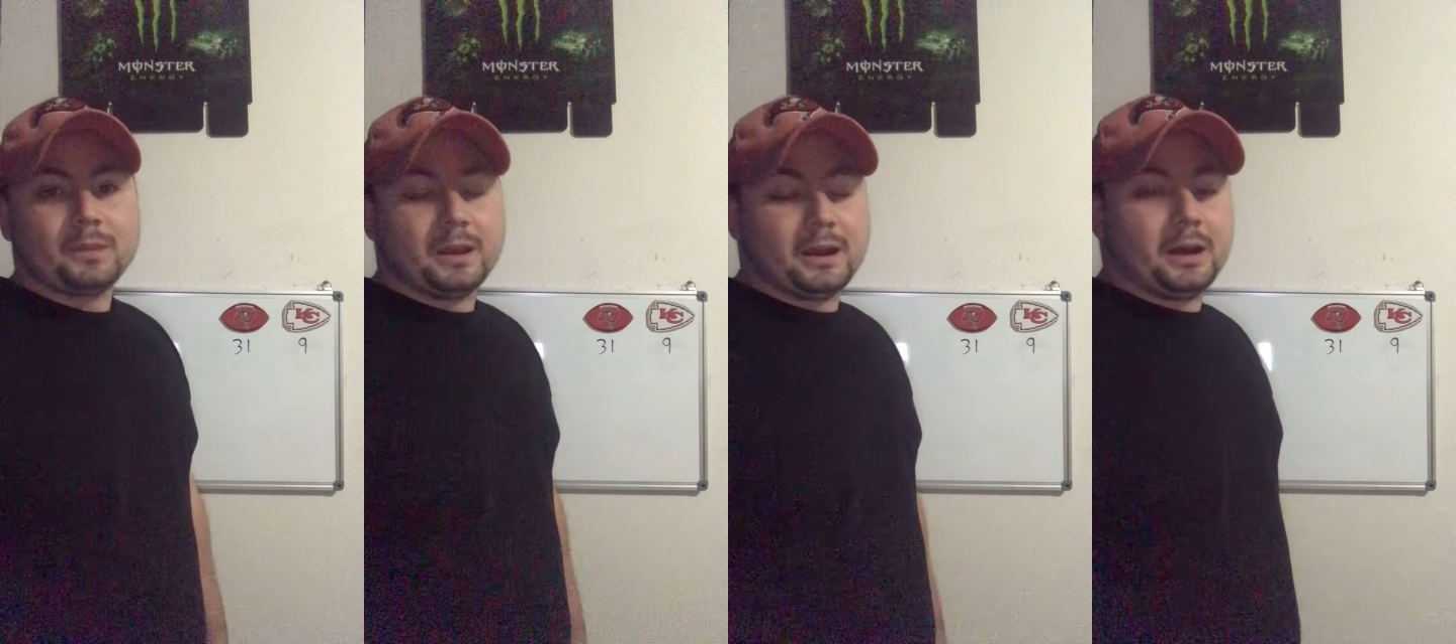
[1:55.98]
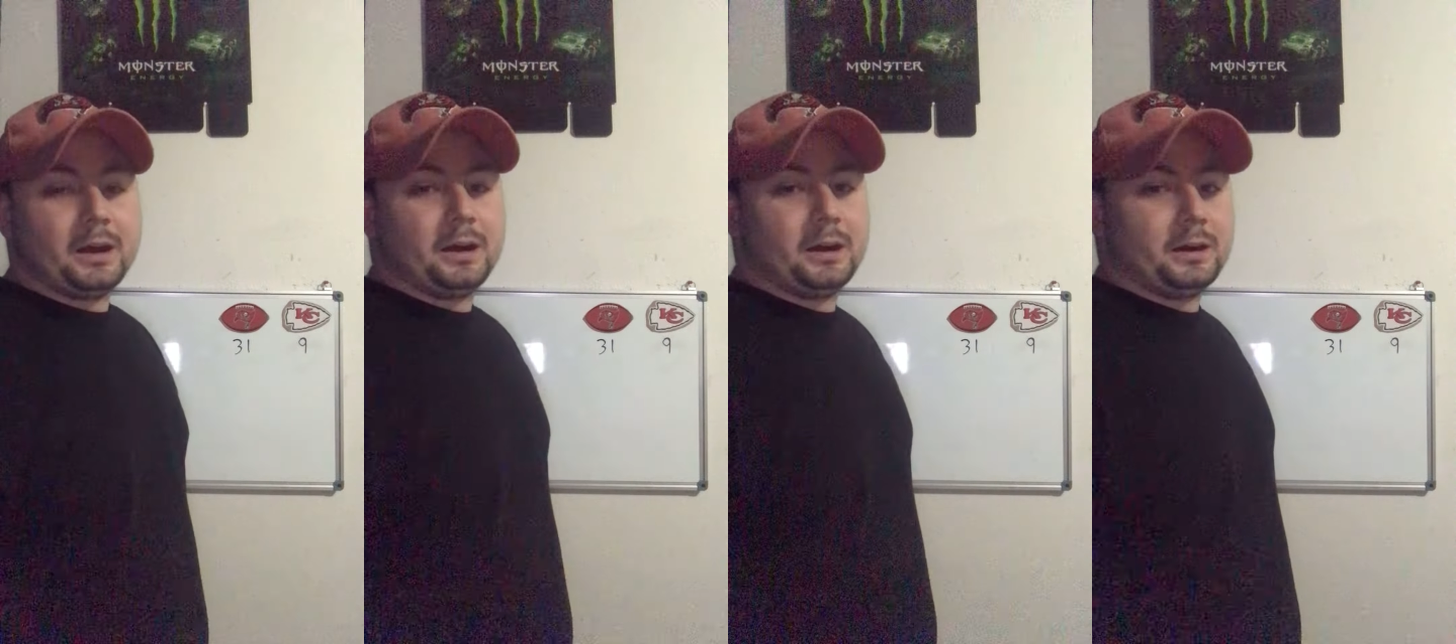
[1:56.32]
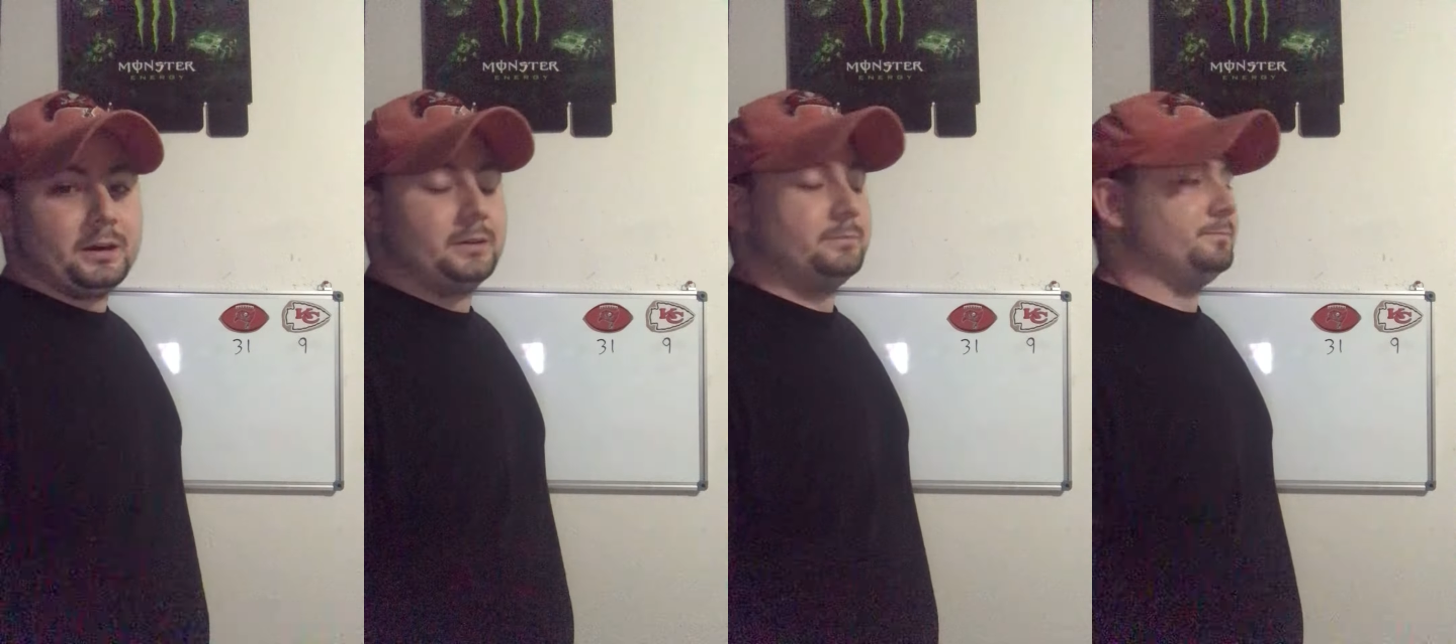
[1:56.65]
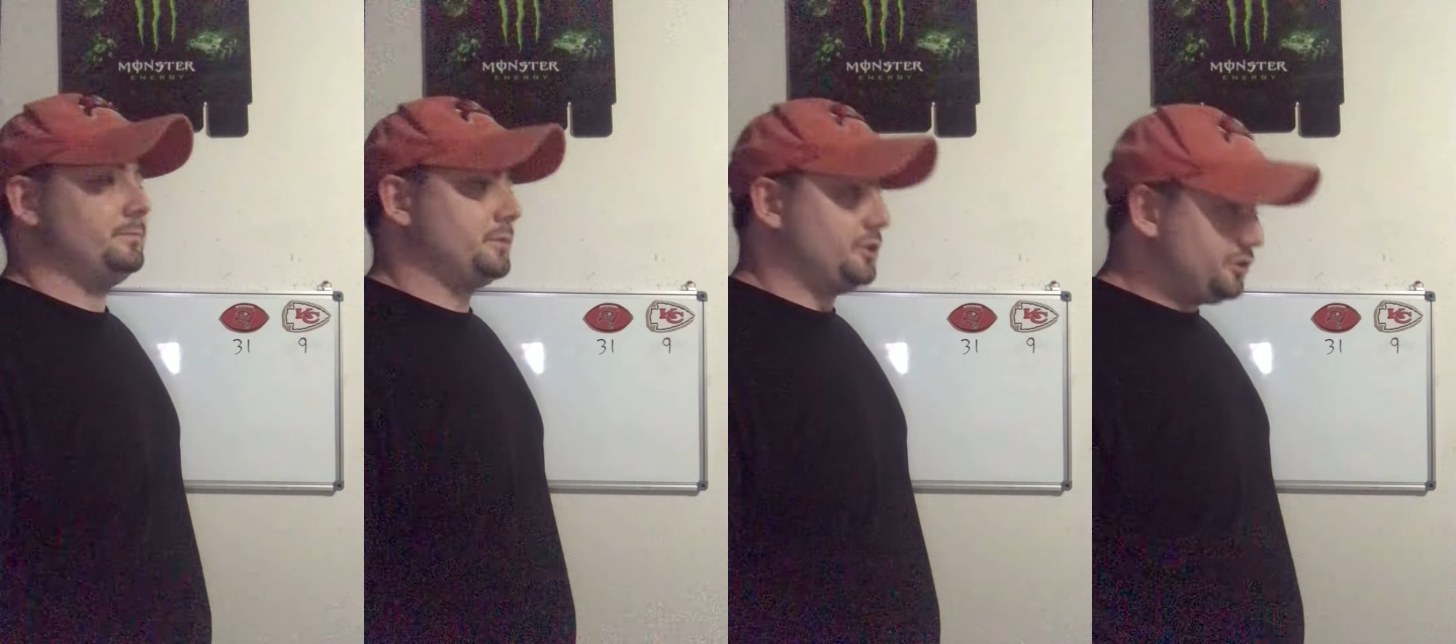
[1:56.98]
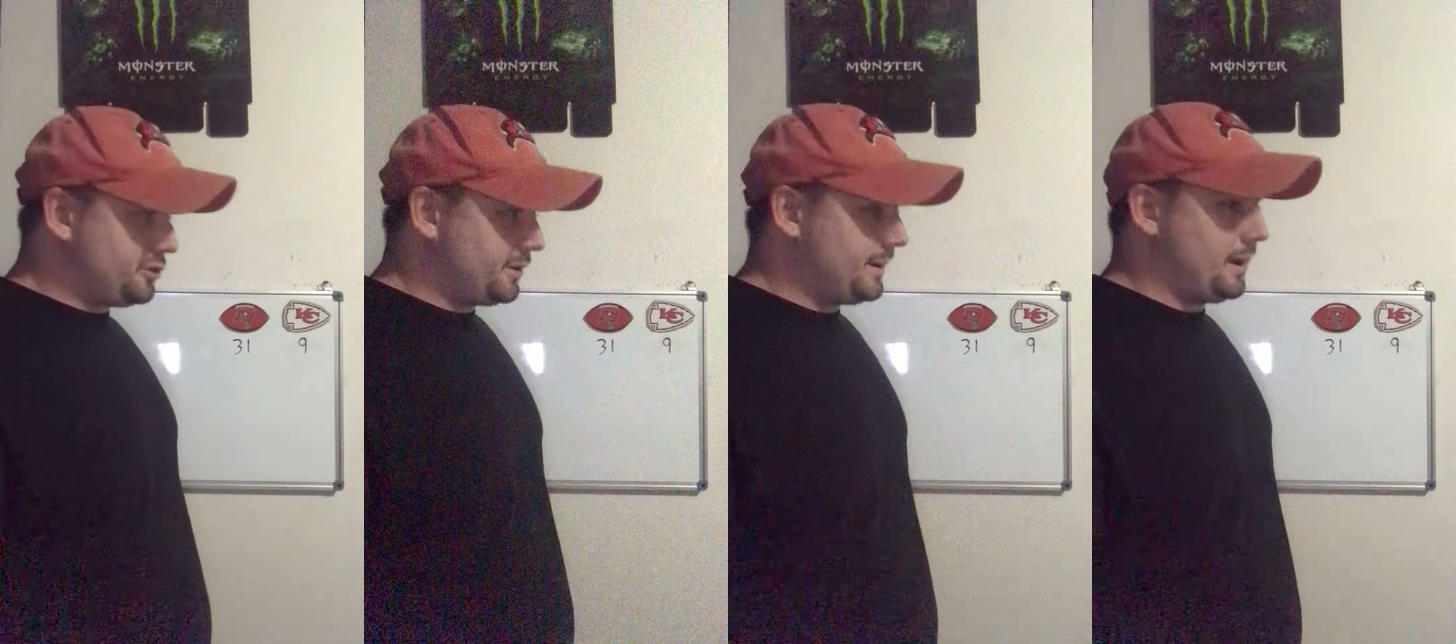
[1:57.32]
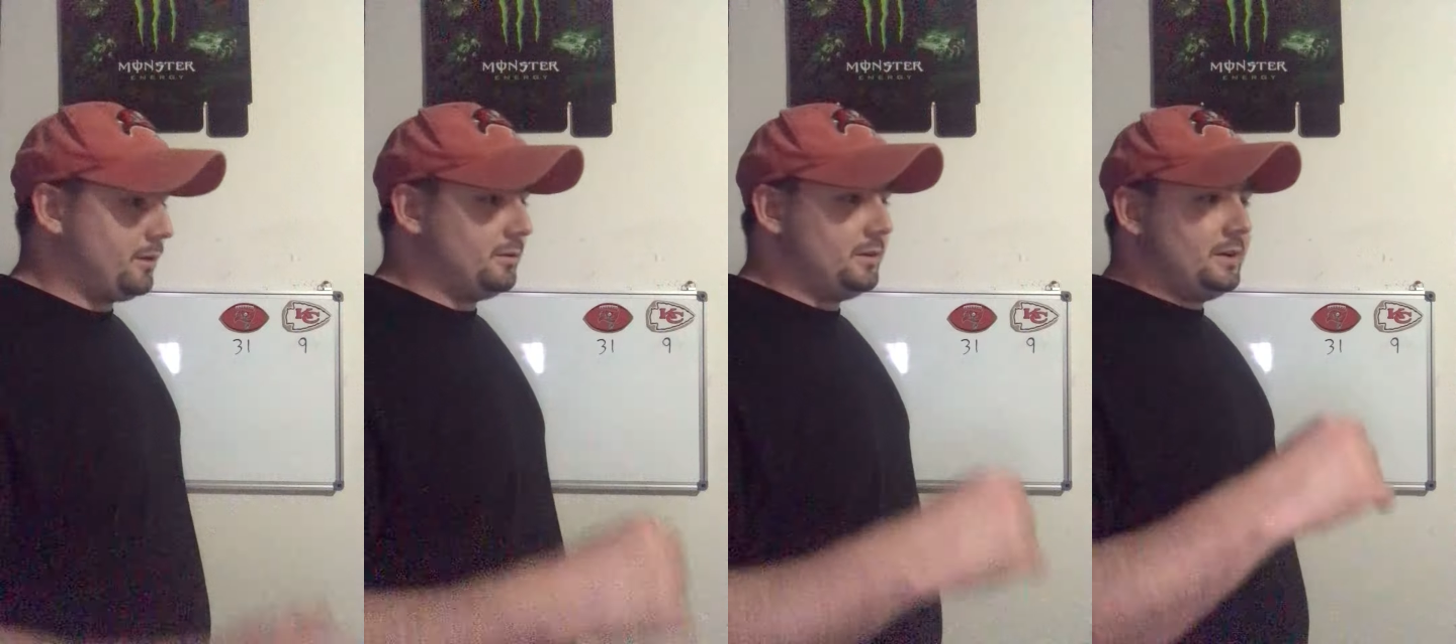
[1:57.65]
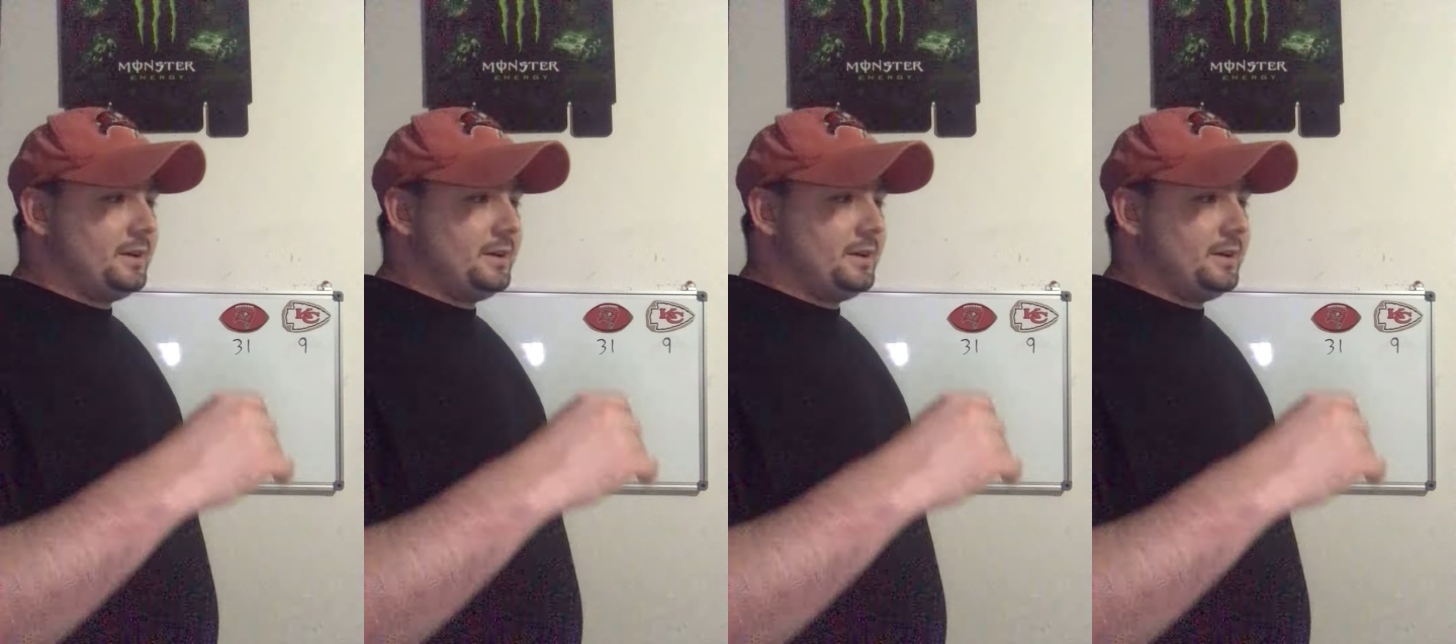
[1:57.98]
Um, good turnout.